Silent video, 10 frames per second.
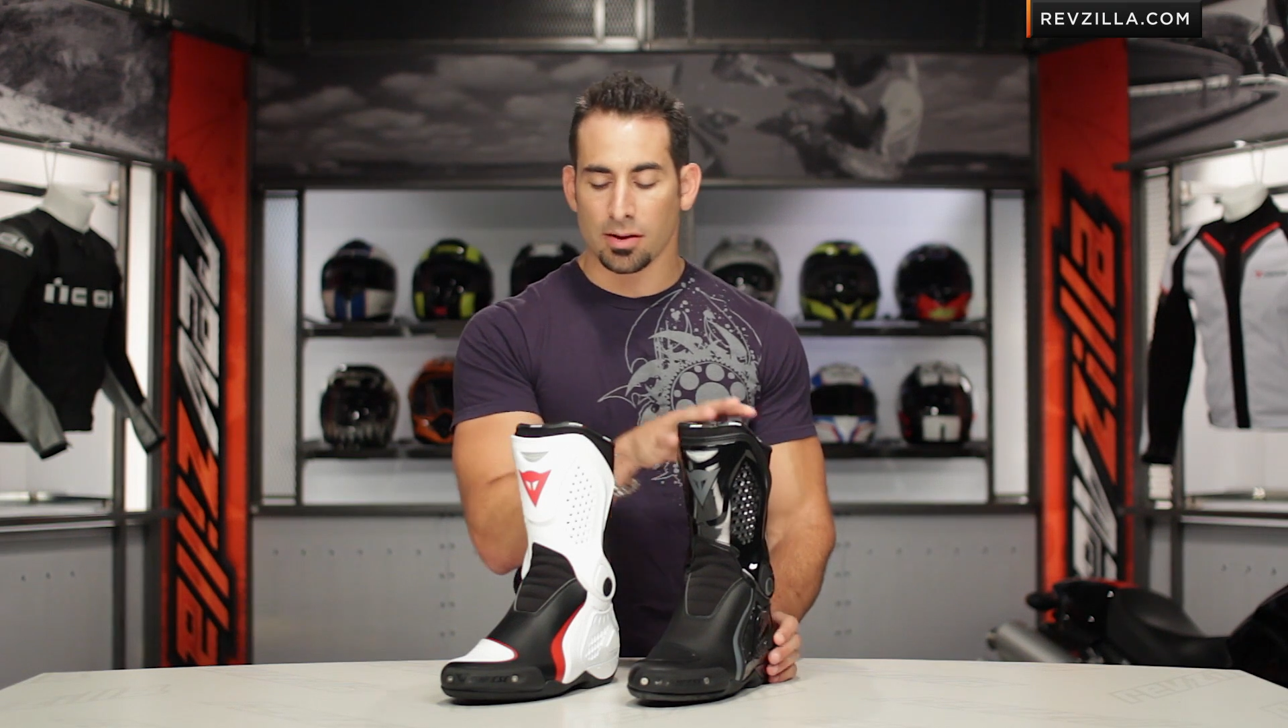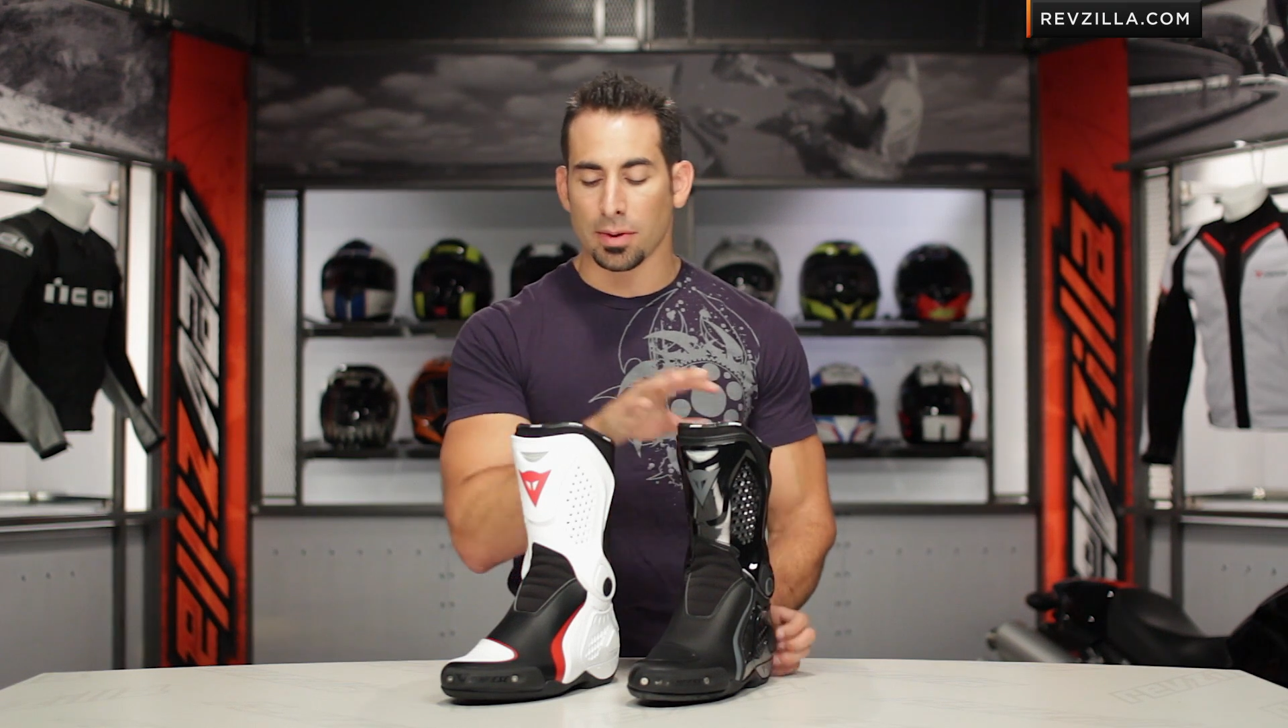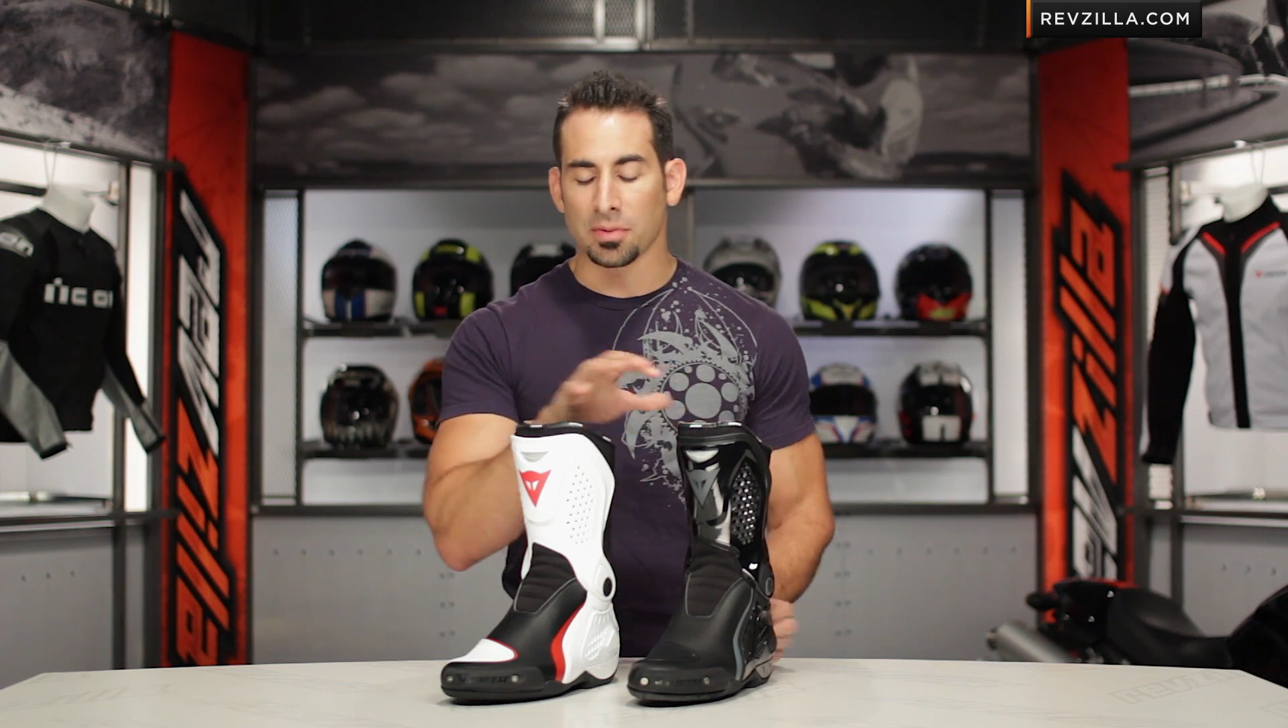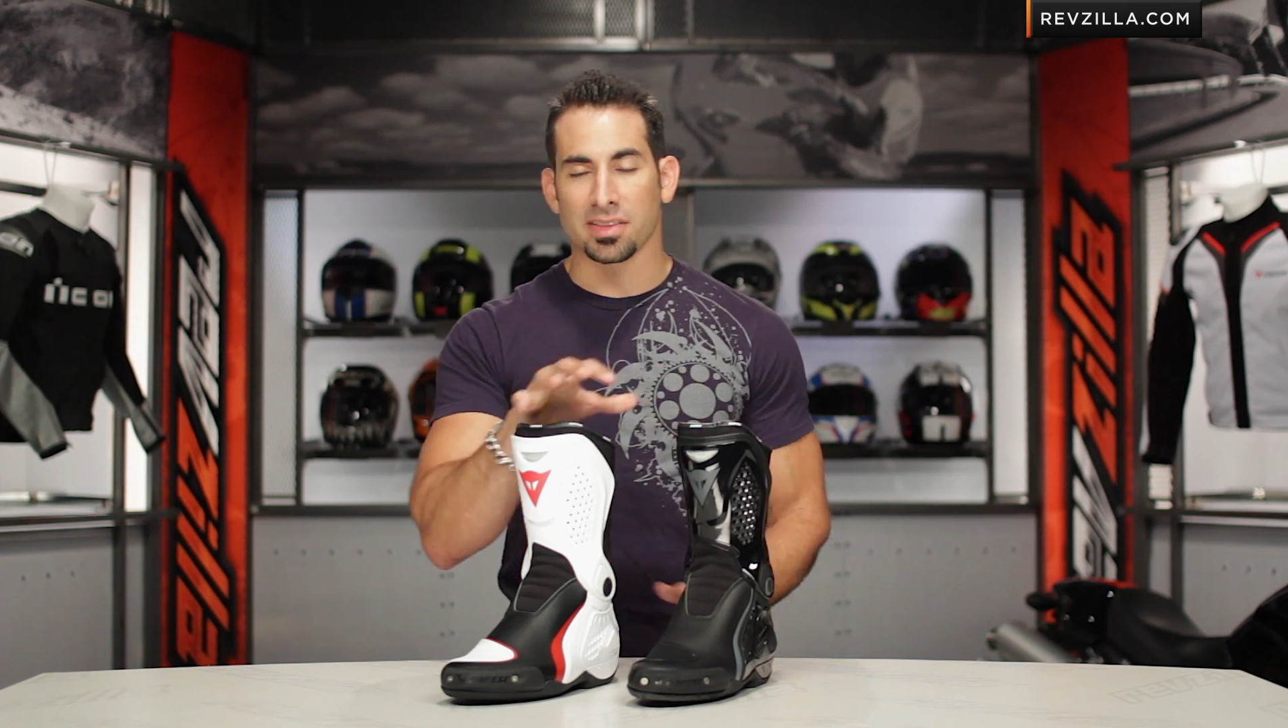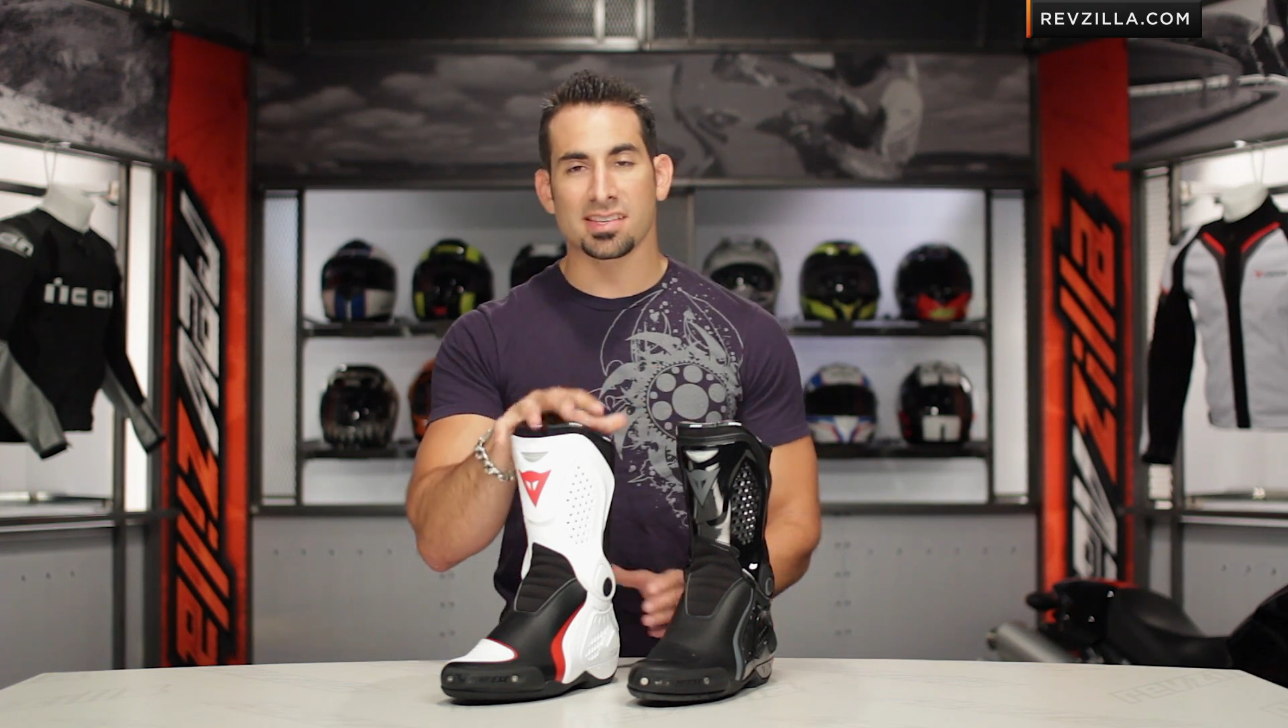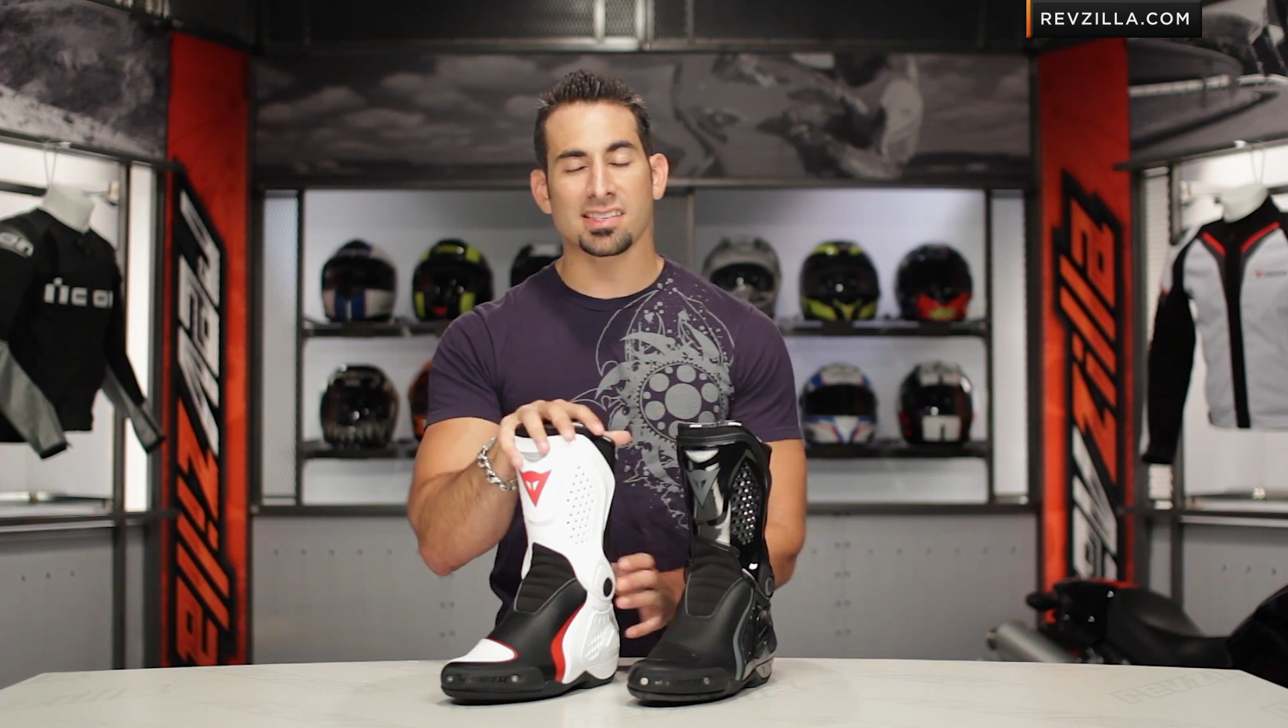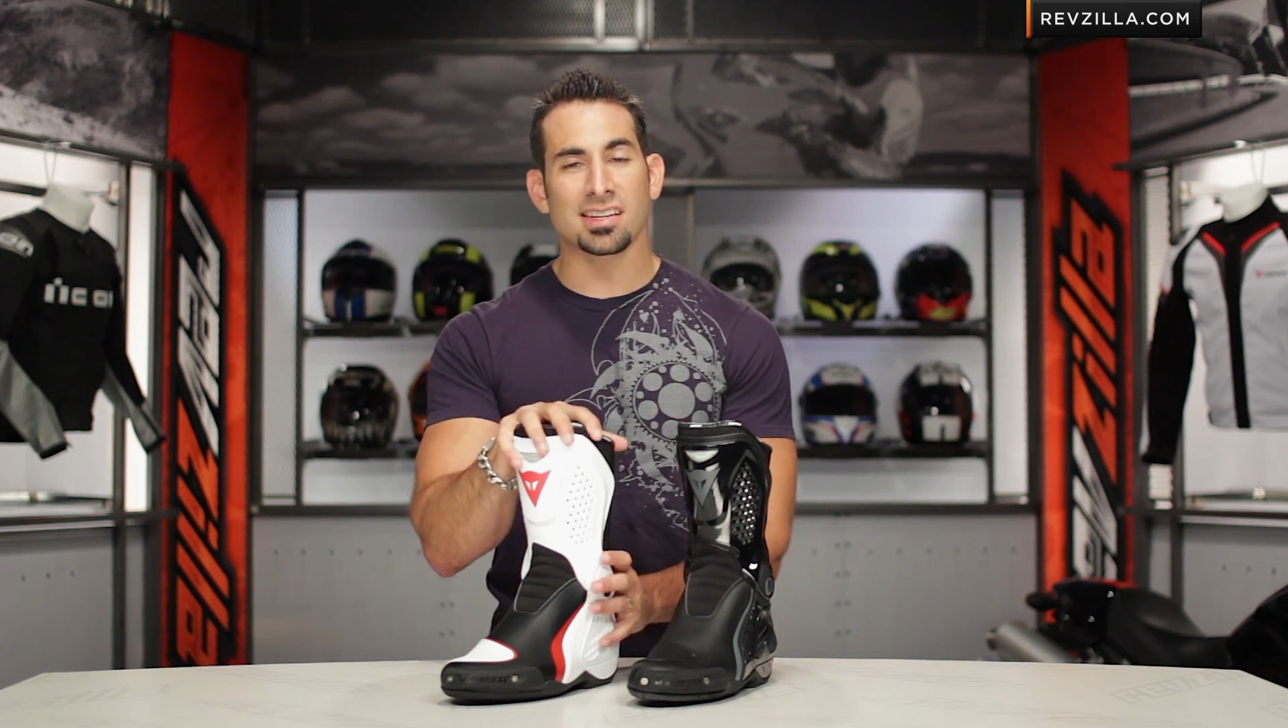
Remember, this is